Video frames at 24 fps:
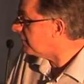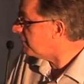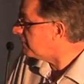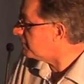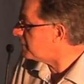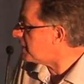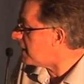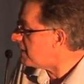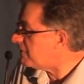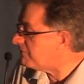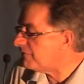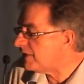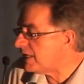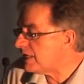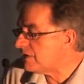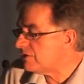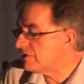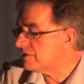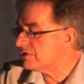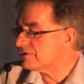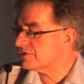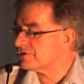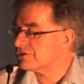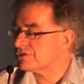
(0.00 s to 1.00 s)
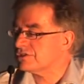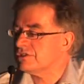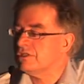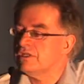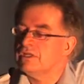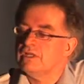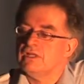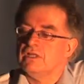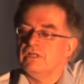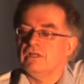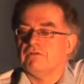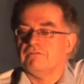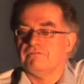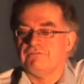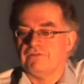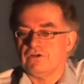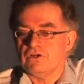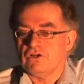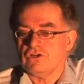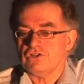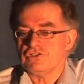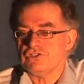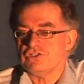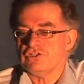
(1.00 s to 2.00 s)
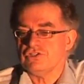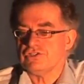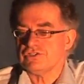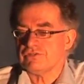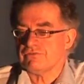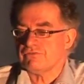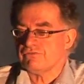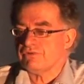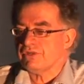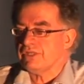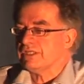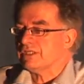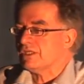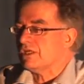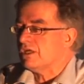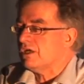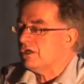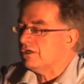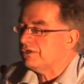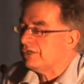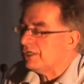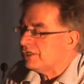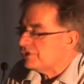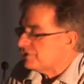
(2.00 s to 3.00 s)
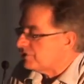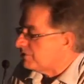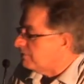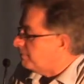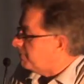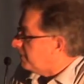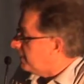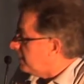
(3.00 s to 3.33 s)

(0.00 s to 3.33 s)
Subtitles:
There are various versions of reincarnation